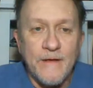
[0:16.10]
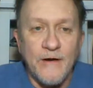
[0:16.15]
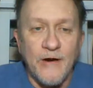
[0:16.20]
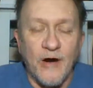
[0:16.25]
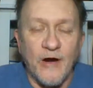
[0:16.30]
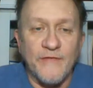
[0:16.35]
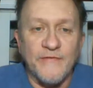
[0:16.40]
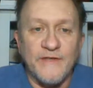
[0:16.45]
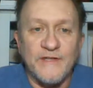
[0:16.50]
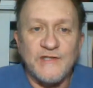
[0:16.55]

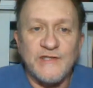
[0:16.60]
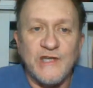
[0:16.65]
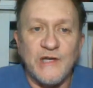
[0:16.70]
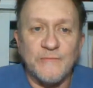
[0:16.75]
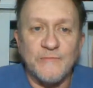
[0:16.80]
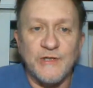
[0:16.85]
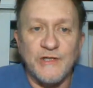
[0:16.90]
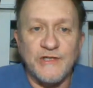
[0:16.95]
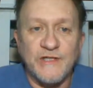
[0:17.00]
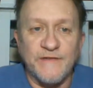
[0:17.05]
on the
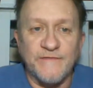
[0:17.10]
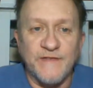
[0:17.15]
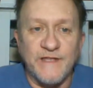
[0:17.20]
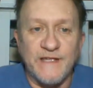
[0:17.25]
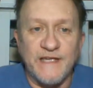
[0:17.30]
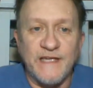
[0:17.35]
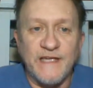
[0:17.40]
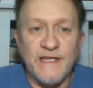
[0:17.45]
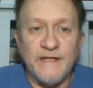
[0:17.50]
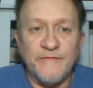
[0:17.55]
subject of
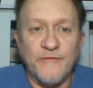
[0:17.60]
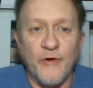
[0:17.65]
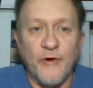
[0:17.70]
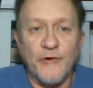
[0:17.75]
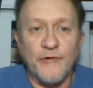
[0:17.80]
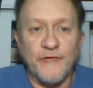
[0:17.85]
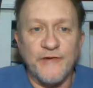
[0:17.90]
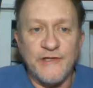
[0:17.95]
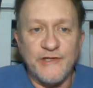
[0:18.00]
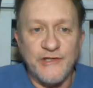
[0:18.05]
the need
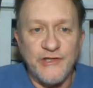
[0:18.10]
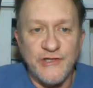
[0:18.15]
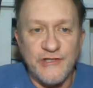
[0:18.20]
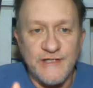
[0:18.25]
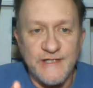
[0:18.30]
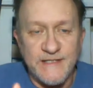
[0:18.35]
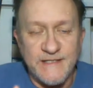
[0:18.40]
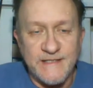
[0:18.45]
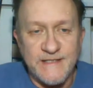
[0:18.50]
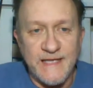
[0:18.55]
for a
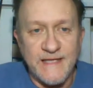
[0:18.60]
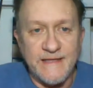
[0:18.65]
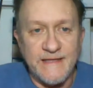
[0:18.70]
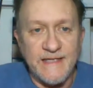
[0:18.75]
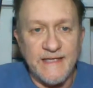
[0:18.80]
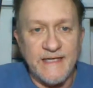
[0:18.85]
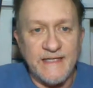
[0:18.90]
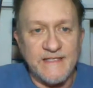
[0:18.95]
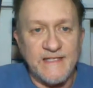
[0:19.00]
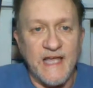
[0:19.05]
Christian to
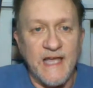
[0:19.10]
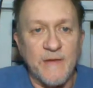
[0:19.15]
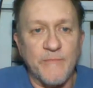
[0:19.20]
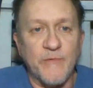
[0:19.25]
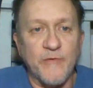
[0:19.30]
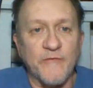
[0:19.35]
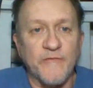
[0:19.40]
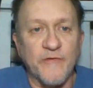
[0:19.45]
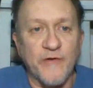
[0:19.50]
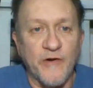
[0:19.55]
set the
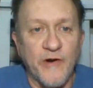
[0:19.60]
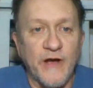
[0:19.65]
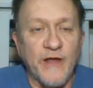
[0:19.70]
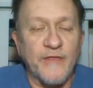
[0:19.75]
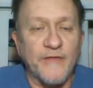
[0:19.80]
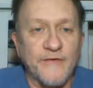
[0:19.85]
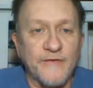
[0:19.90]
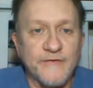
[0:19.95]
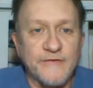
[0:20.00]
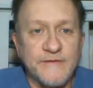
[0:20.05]
example for
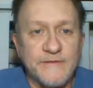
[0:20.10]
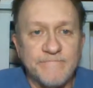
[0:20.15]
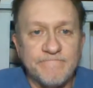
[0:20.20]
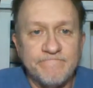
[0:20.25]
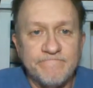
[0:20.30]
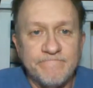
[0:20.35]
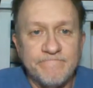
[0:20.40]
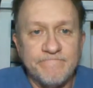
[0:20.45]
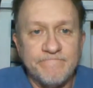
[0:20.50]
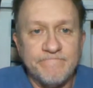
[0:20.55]
others.
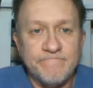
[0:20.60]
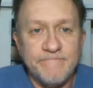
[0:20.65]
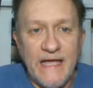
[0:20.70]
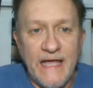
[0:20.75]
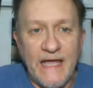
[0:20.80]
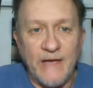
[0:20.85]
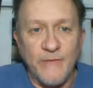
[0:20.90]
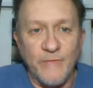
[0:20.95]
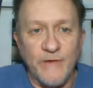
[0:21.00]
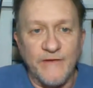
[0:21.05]

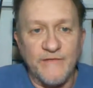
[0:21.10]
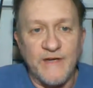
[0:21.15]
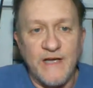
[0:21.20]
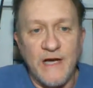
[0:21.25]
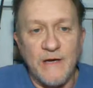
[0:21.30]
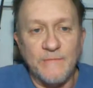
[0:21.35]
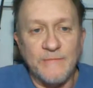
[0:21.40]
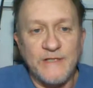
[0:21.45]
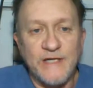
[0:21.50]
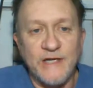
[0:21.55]
And we've
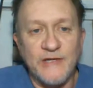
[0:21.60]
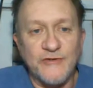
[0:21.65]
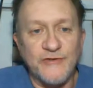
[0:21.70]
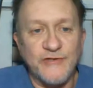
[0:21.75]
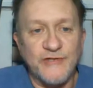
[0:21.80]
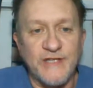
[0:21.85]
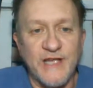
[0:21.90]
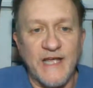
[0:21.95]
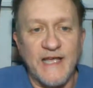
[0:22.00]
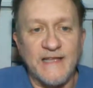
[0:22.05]
come to
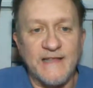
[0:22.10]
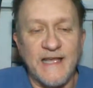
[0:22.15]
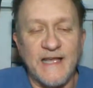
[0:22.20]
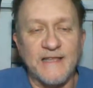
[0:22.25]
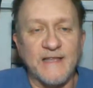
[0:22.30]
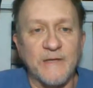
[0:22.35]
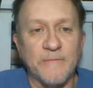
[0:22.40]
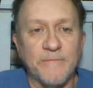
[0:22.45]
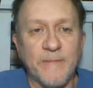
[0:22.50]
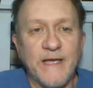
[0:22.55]
understand
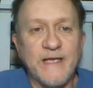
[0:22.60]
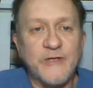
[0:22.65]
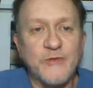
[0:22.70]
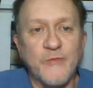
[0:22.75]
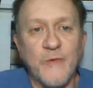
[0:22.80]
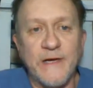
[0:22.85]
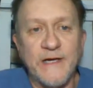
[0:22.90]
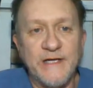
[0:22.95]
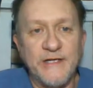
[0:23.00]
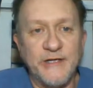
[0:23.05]
that the best
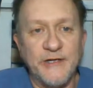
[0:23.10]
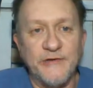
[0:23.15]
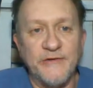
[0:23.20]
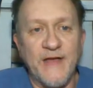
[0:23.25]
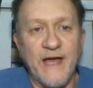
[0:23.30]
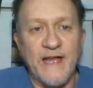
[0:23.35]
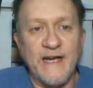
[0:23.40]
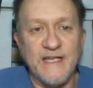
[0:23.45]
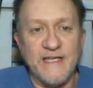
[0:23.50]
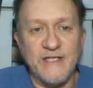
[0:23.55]
way to do
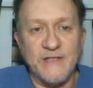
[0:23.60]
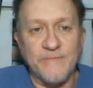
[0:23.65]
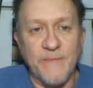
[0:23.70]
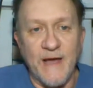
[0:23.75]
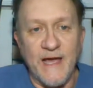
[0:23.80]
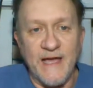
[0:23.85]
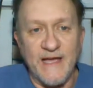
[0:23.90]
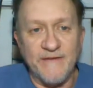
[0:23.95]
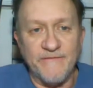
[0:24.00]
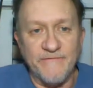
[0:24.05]
that is
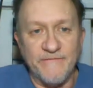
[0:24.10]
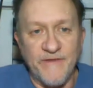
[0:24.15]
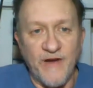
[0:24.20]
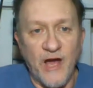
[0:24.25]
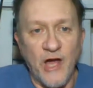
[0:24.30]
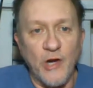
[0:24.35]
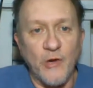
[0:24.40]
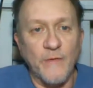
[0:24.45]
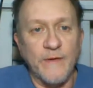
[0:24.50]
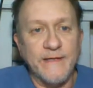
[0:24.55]
by
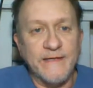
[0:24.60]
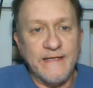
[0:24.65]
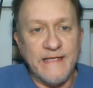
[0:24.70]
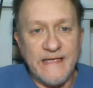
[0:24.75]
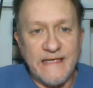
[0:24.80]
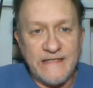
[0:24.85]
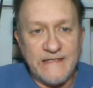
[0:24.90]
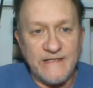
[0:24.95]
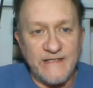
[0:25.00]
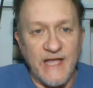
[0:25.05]
following
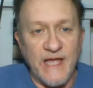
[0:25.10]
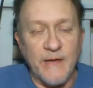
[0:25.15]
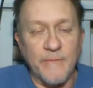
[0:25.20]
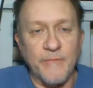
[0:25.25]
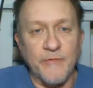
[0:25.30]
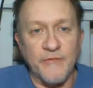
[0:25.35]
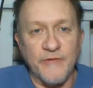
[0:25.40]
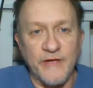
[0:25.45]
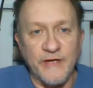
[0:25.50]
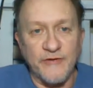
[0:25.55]
the
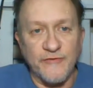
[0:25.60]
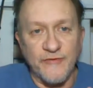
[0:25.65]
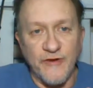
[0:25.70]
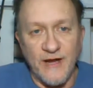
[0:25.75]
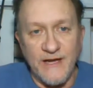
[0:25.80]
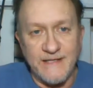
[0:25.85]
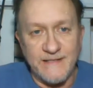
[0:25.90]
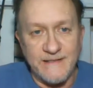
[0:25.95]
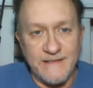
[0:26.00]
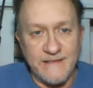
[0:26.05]
example that
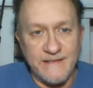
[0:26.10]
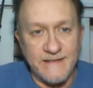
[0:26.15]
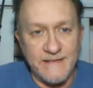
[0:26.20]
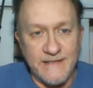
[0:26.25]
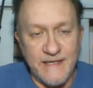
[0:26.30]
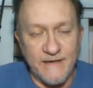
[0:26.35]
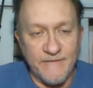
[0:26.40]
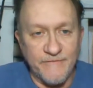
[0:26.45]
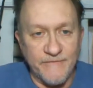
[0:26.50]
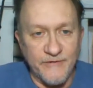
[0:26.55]
Christ has
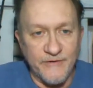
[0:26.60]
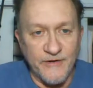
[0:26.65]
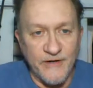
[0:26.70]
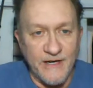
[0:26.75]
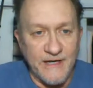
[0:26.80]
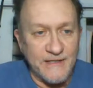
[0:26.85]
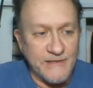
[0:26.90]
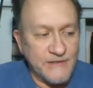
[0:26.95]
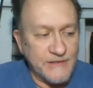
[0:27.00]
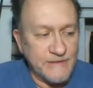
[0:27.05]
set for
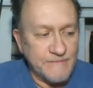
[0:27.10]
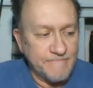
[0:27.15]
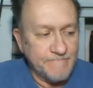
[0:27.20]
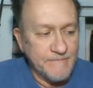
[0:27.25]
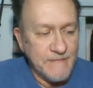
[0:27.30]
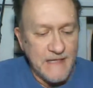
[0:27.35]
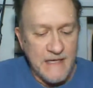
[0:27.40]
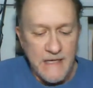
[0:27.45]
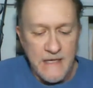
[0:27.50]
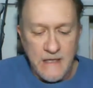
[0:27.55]
us.
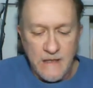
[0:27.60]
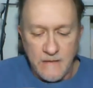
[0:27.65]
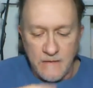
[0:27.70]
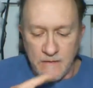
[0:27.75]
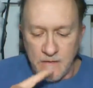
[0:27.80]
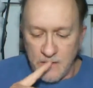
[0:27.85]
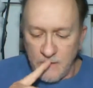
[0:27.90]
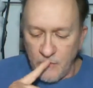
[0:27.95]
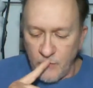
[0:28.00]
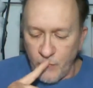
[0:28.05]

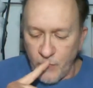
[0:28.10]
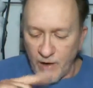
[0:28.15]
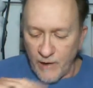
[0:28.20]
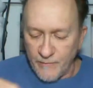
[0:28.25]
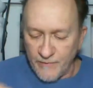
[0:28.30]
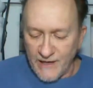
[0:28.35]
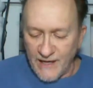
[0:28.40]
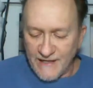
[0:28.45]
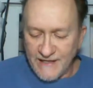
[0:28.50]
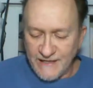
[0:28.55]
What I
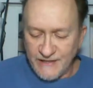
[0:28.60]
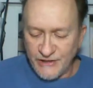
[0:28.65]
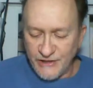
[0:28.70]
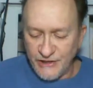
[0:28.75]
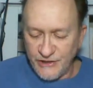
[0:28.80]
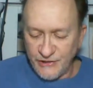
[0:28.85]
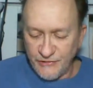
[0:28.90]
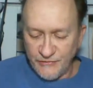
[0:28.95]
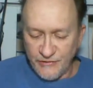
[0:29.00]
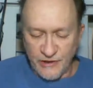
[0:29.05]
would like us
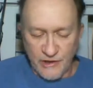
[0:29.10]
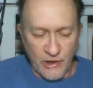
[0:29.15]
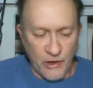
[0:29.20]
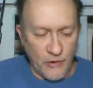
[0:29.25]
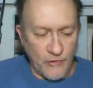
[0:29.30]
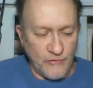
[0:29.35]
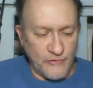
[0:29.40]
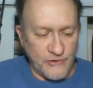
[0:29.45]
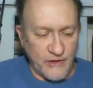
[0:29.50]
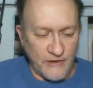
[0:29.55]
to do to
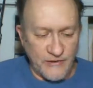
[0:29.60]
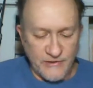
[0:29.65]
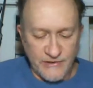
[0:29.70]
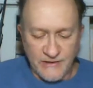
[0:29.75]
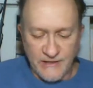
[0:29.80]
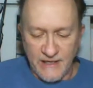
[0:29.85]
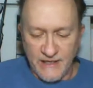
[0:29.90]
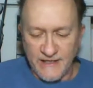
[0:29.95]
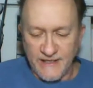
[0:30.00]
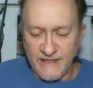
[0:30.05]
close our
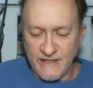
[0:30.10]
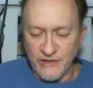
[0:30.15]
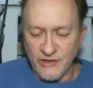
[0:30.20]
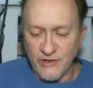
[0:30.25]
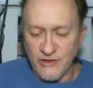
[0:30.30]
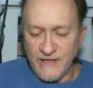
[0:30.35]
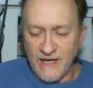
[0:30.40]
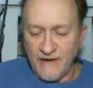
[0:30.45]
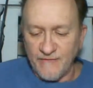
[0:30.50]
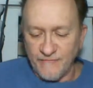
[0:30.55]
study is
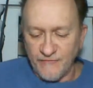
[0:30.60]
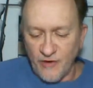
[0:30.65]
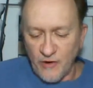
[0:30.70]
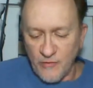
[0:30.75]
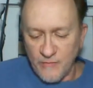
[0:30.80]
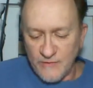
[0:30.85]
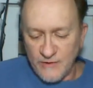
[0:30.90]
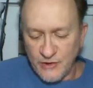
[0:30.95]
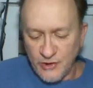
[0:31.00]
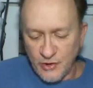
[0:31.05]
look at
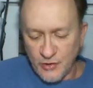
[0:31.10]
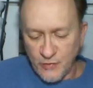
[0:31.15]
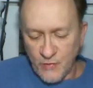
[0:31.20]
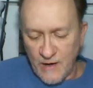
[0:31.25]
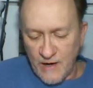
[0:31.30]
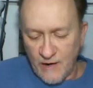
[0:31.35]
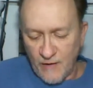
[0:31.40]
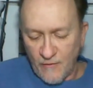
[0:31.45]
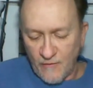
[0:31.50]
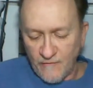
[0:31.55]
Romans
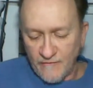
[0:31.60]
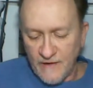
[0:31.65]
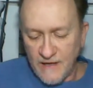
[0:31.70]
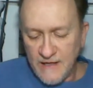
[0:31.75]
12,